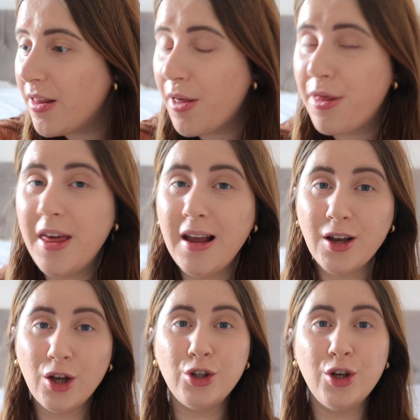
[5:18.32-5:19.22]
then I
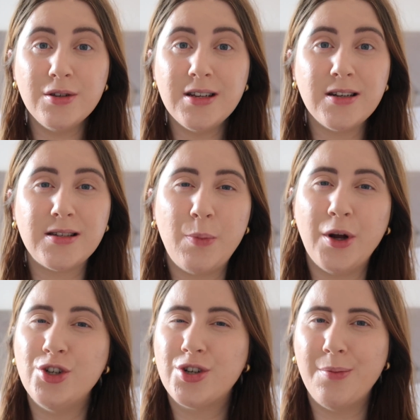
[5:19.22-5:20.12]
think using a
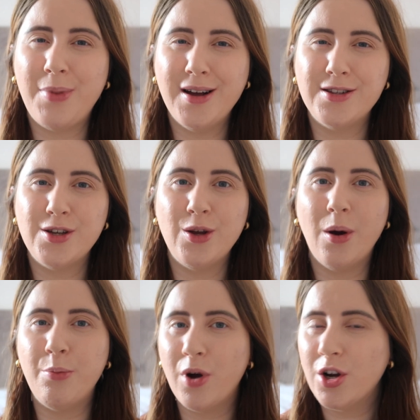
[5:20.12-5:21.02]
sponge compared to
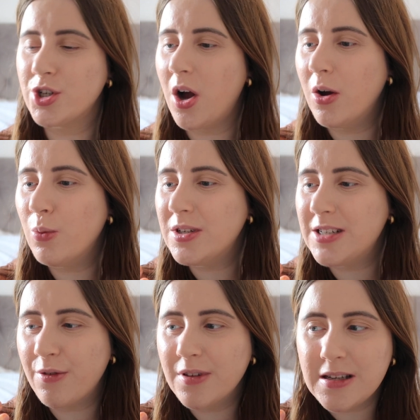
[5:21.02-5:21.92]
a brush, I would
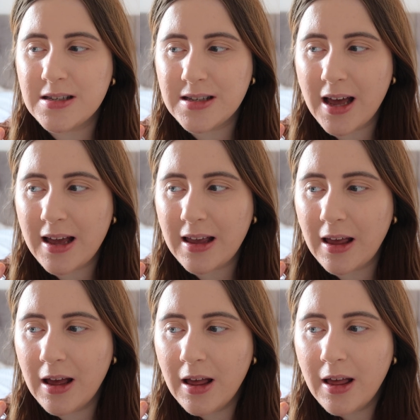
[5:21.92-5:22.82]
definitely
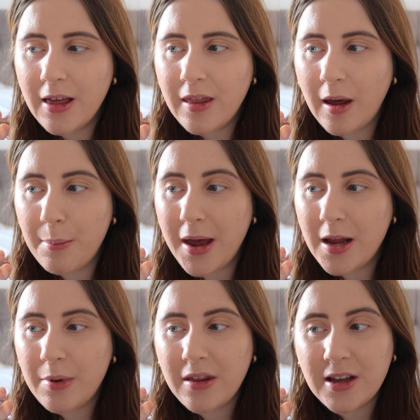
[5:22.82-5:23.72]
say that
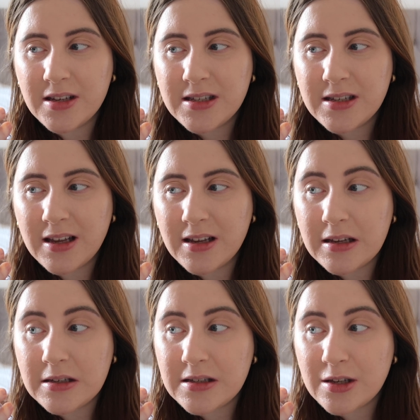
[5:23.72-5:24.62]
maybe this
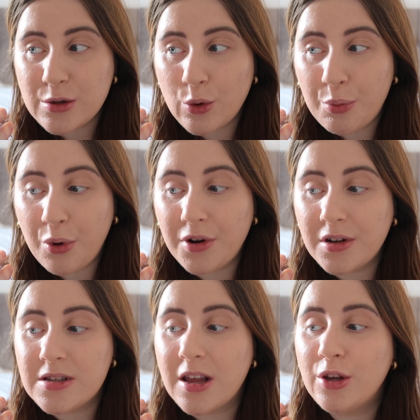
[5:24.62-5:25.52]
is the sort of
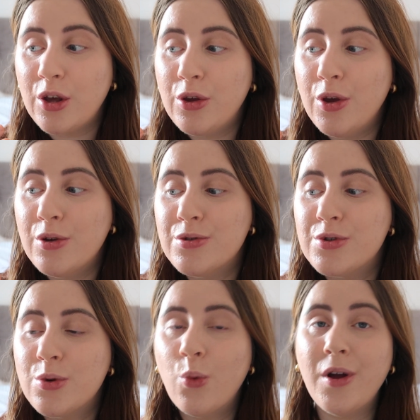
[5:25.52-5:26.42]
product that you
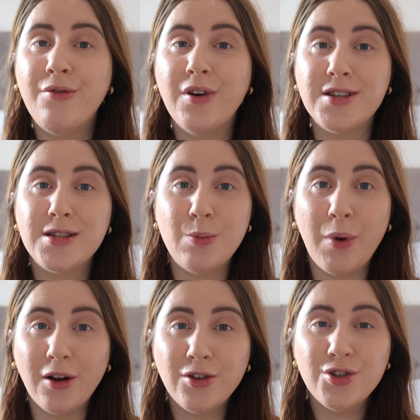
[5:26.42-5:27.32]
use with a
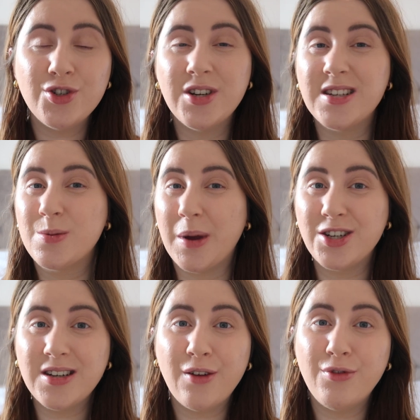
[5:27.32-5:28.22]
sponge,
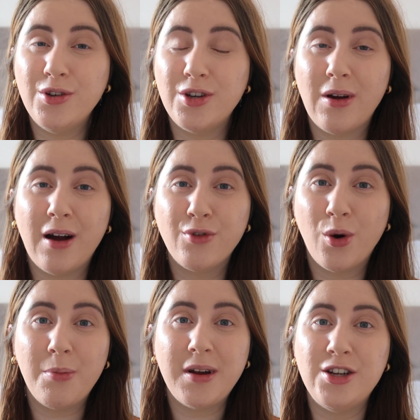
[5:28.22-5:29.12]
especially if you do have
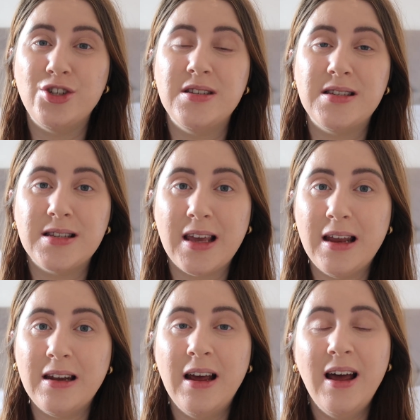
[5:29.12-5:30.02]
combination
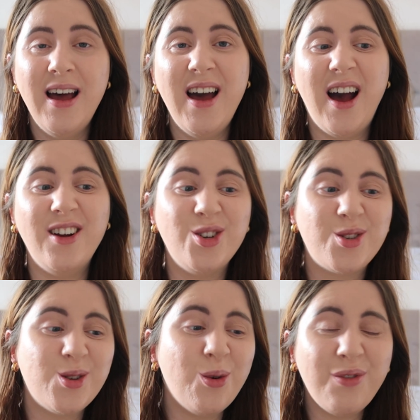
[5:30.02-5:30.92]
skin and you're
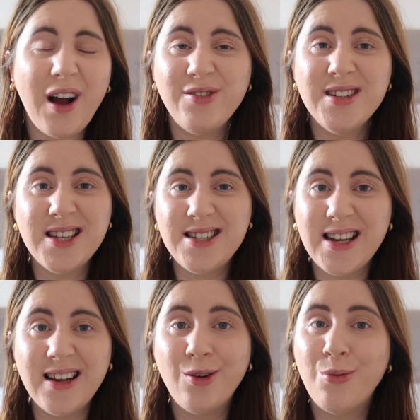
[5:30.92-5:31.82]
sort of having to
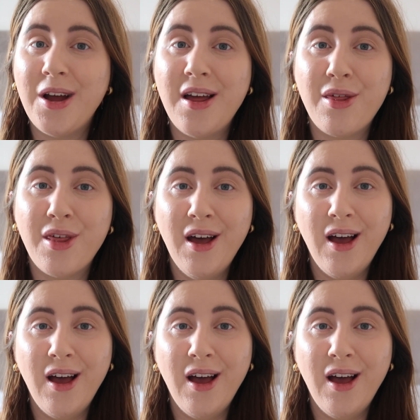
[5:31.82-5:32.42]
deal with